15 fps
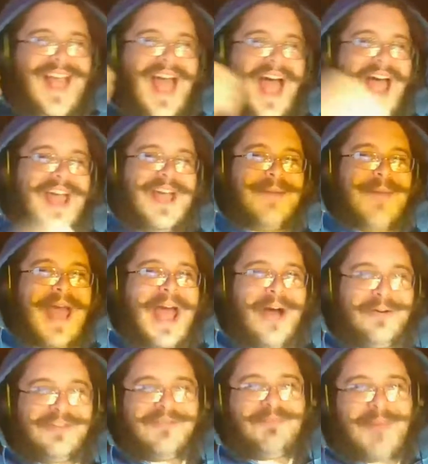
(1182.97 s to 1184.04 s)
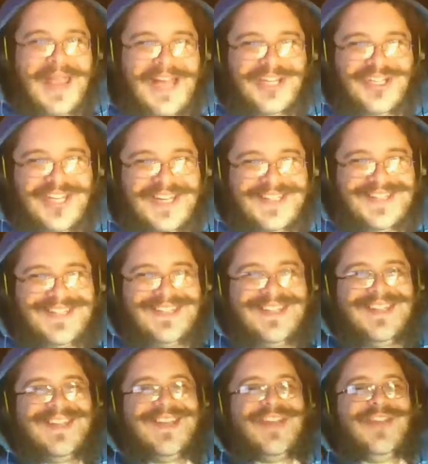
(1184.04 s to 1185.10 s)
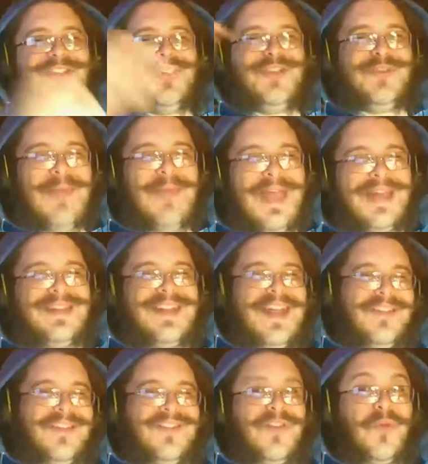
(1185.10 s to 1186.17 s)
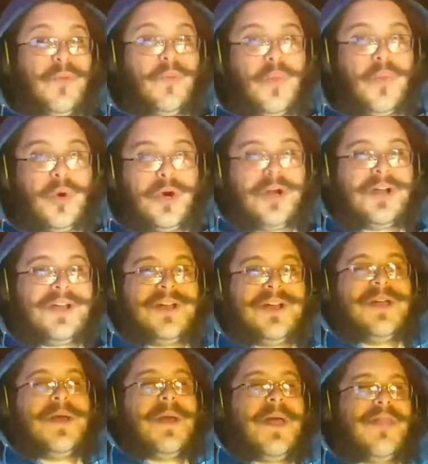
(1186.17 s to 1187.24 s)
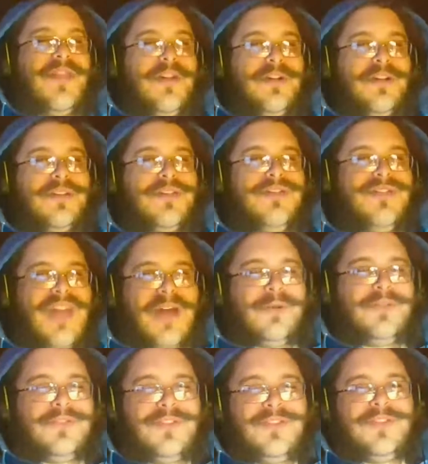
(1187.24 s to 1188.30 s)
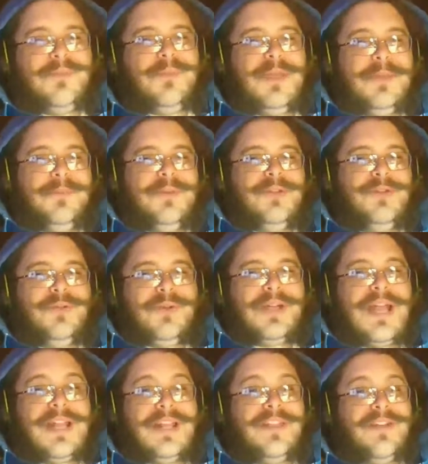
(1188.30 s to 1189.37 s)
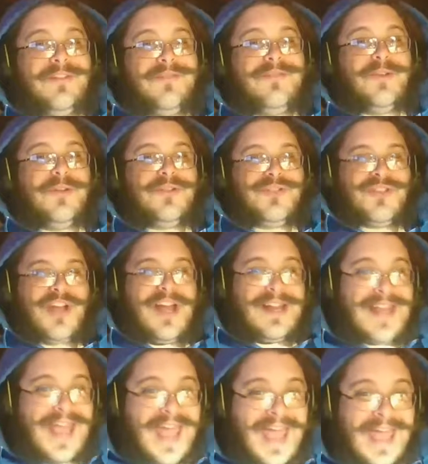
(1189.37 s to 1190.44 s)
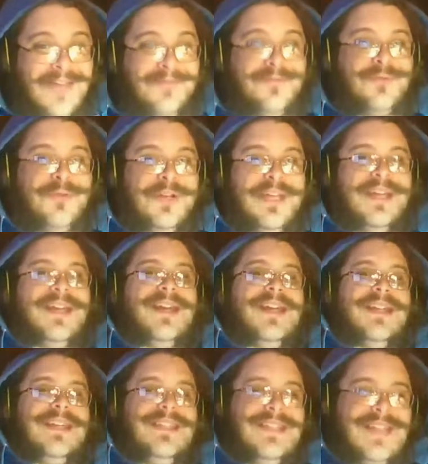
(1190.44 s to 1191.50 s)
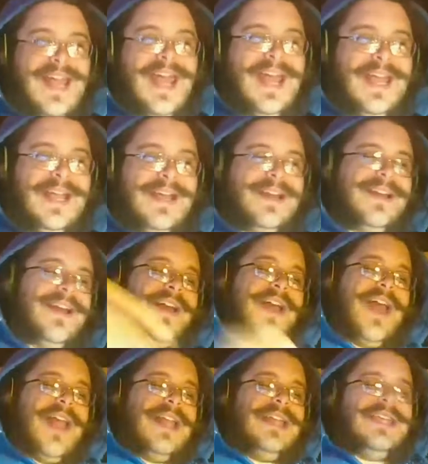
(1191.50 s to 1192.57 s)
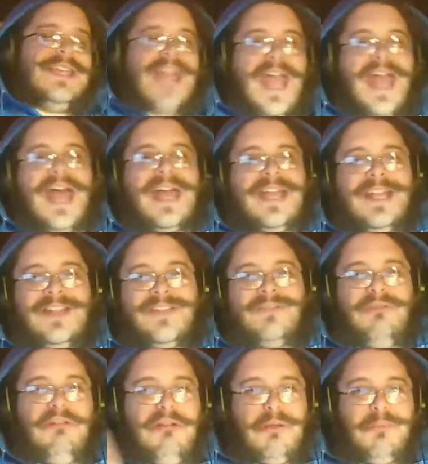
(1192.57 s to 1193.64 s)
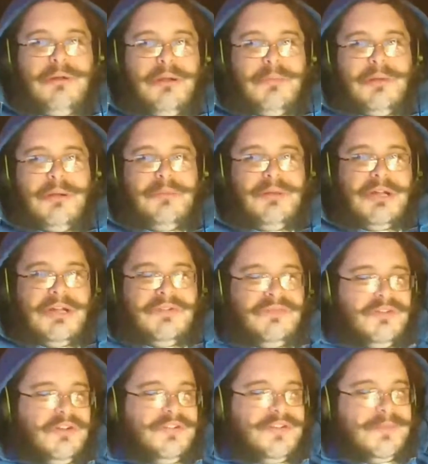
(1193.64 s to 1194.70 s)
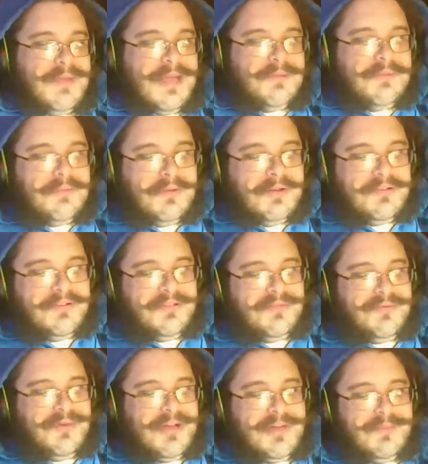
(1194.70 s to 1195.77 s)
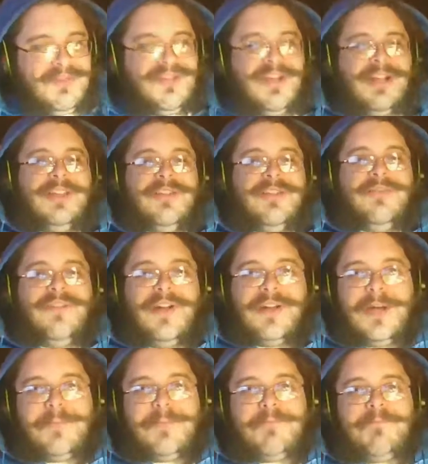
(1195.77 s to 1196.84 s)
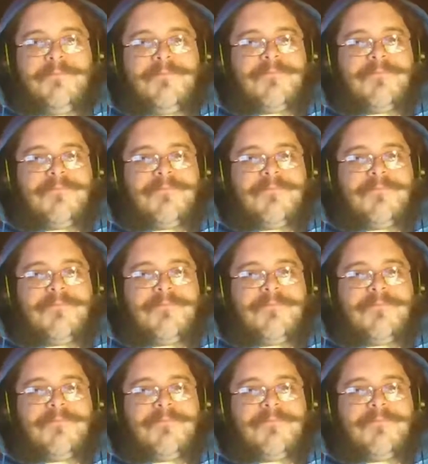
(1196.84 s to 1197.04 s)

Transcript: I am out of patience. Mandates work. There are thousands of people who are getting their first shot every day. Yeah, it's blah, blah, blah, blah, First Amendment, personal freedom. Suck it the fuck up.